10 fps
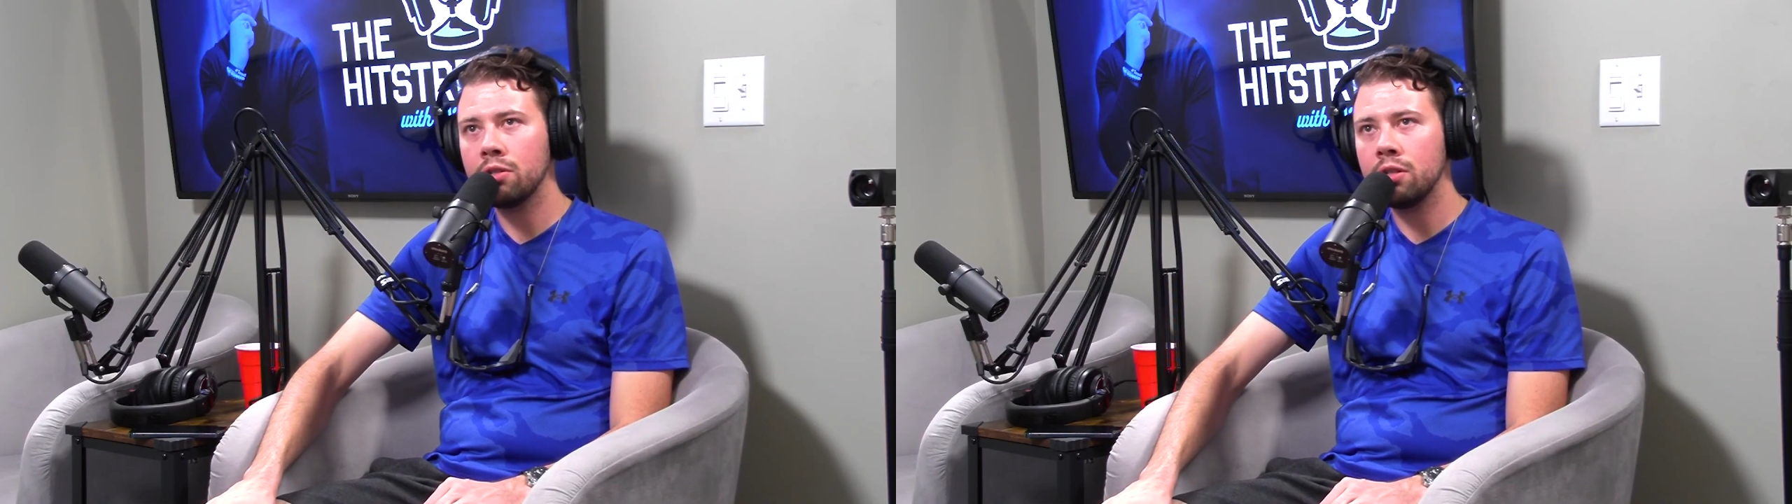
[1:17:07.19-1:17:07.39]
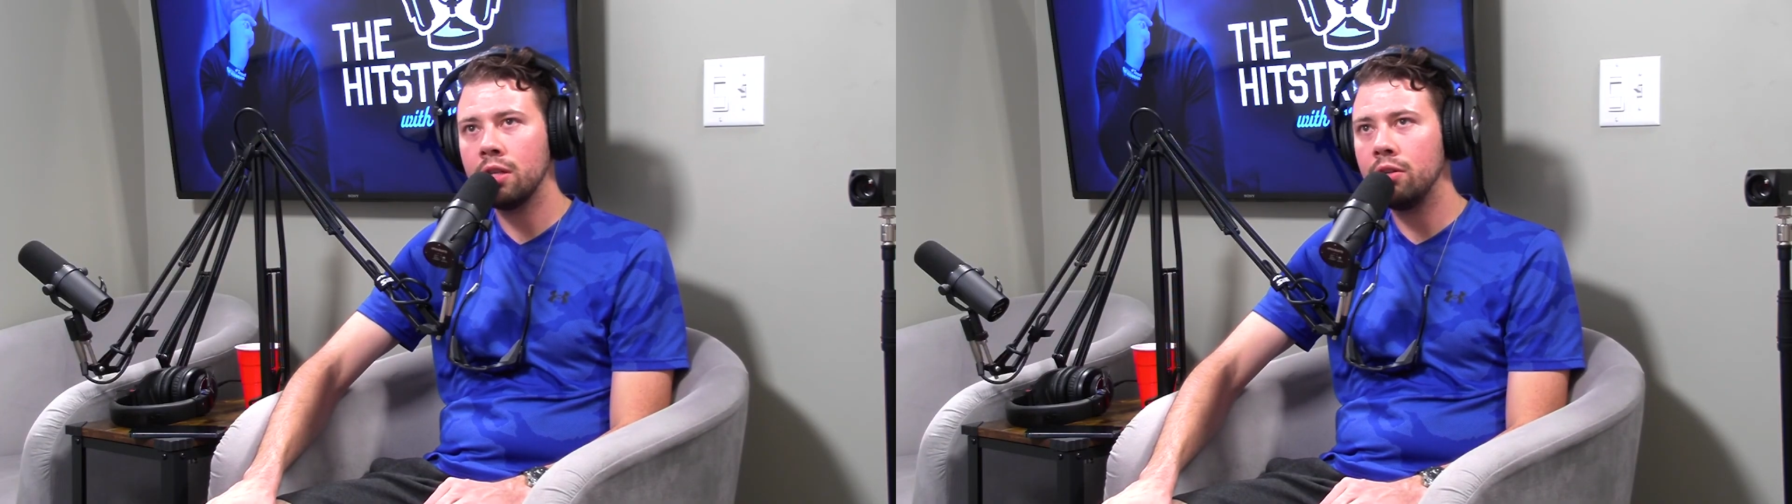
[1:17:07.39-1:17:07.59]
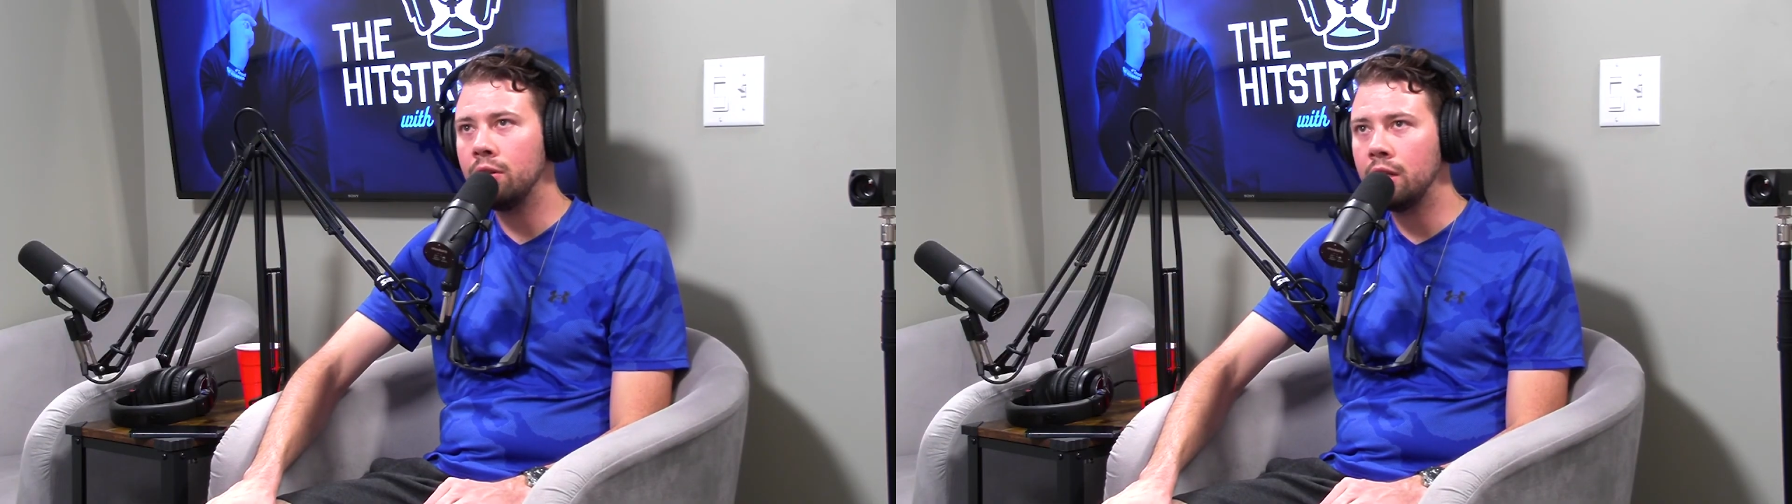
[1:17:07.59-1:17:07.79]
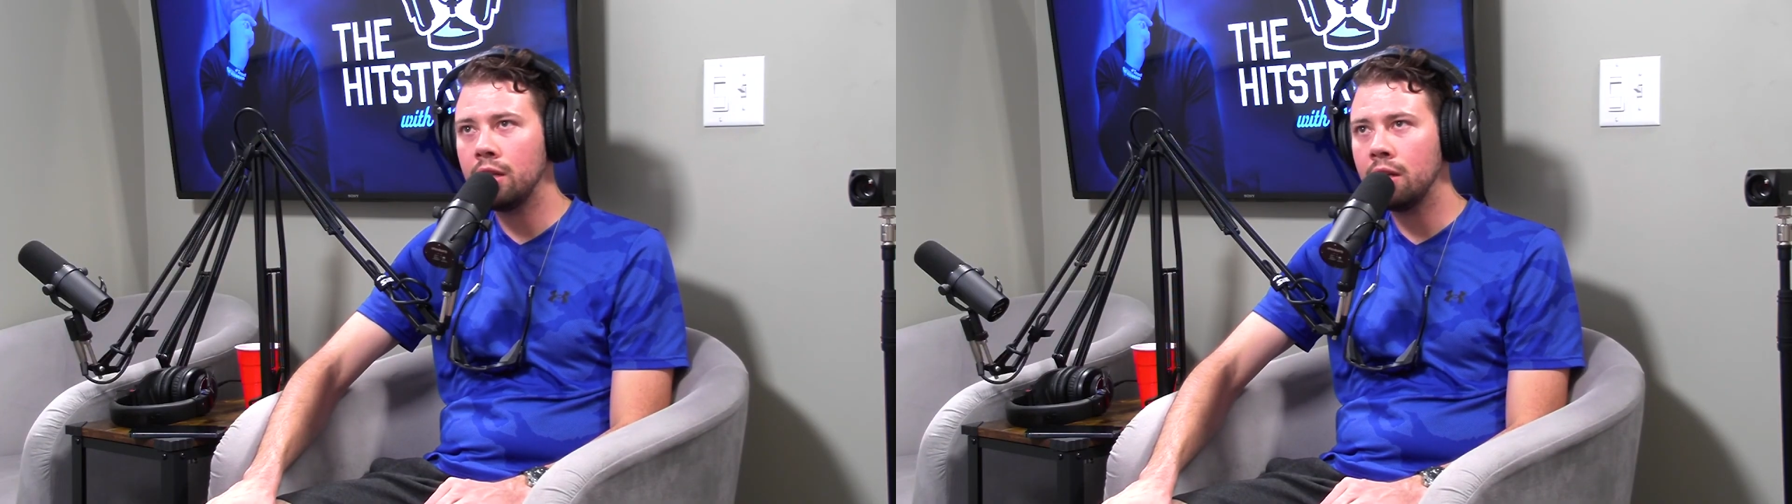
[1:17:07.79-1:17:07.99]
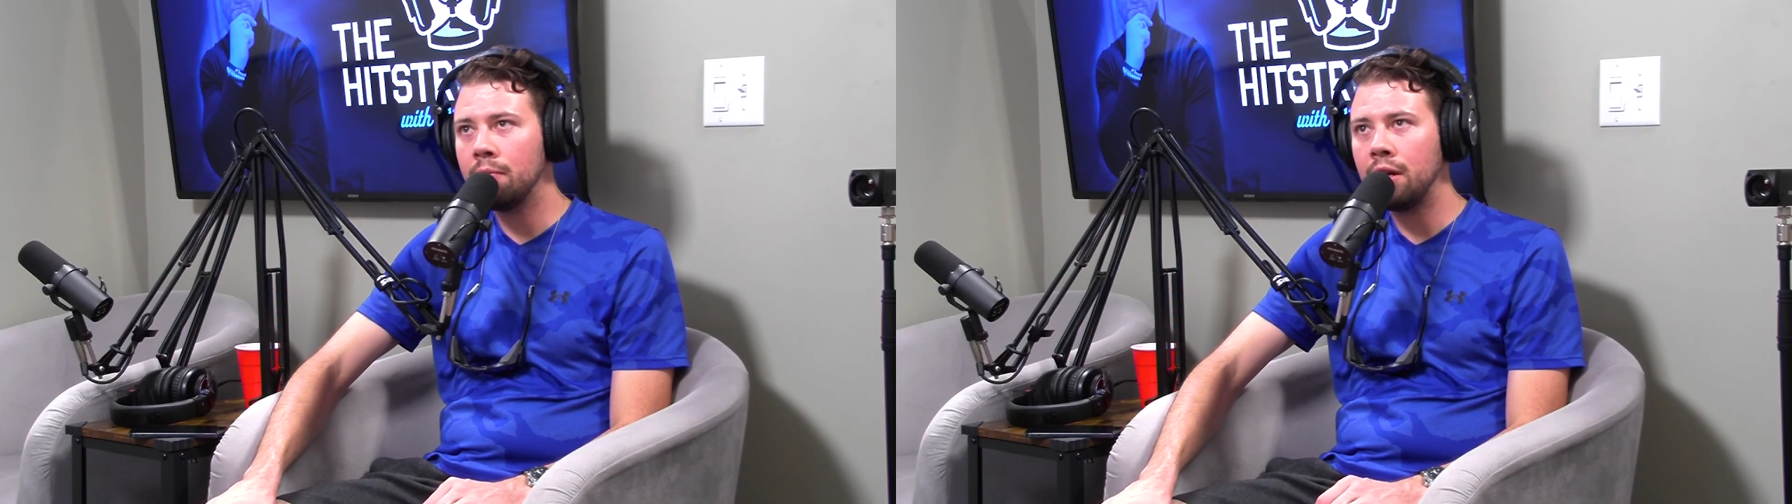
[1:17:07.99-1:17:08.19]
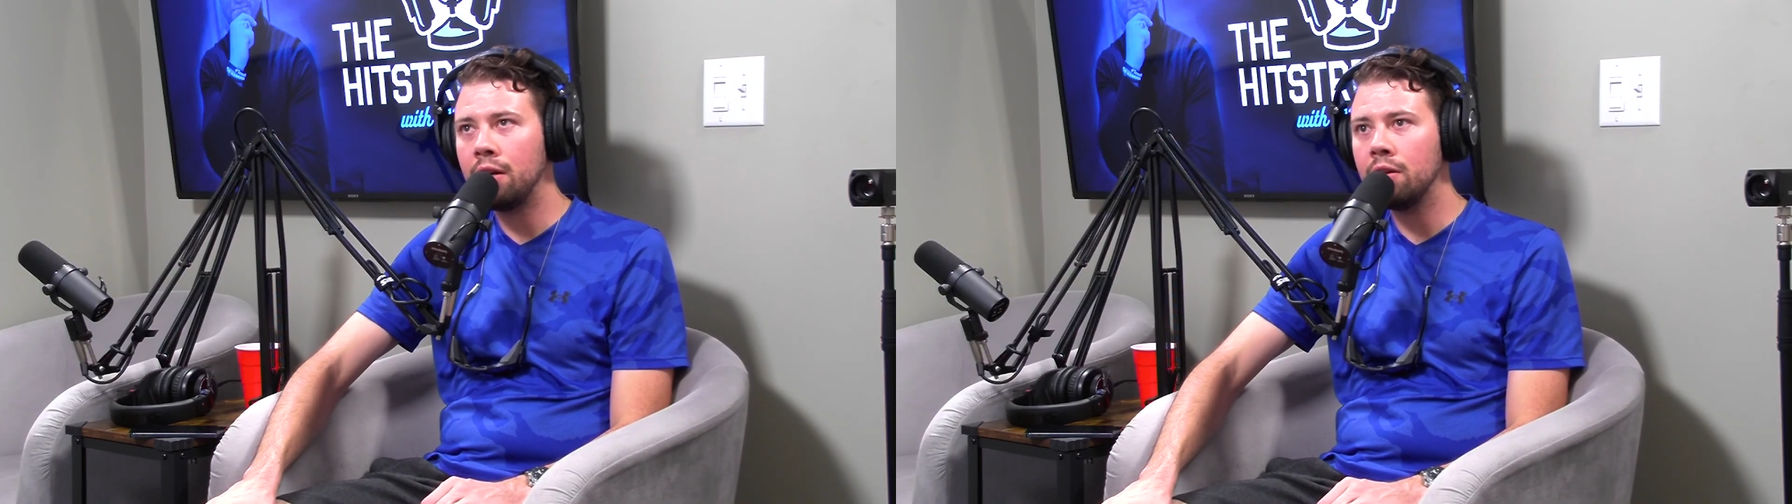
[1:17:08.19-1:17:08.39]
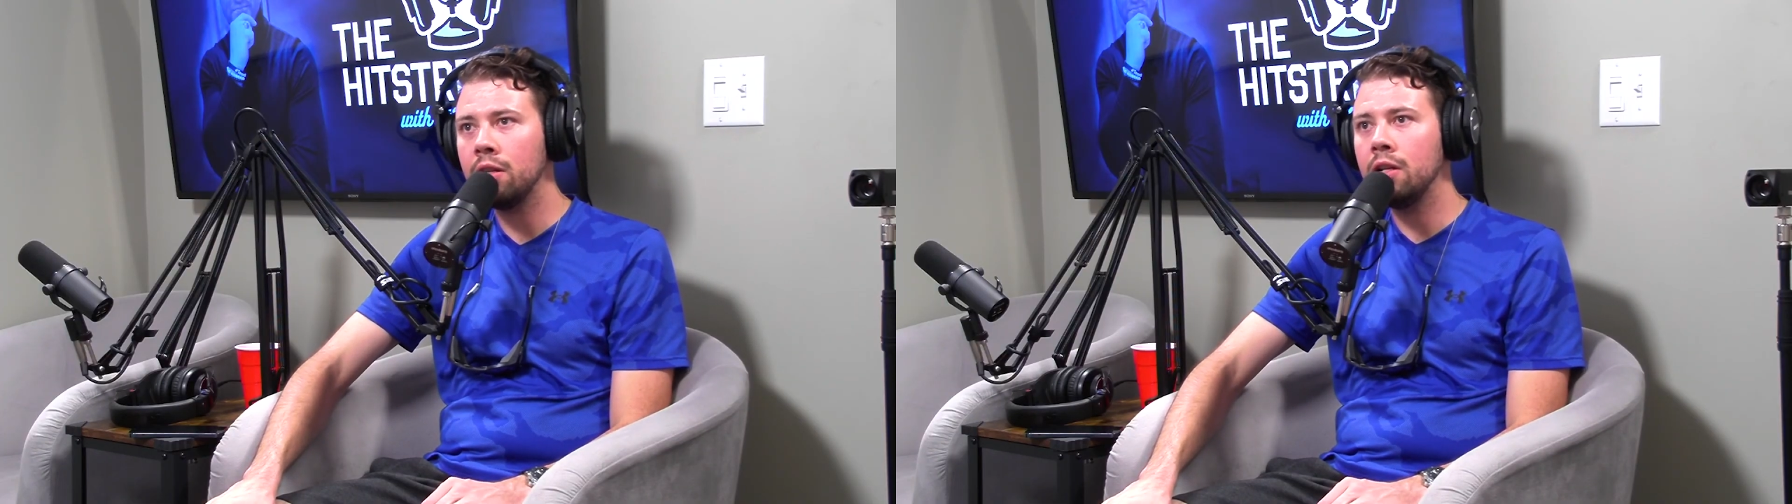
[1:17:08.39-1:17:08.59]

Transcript: that knew anything about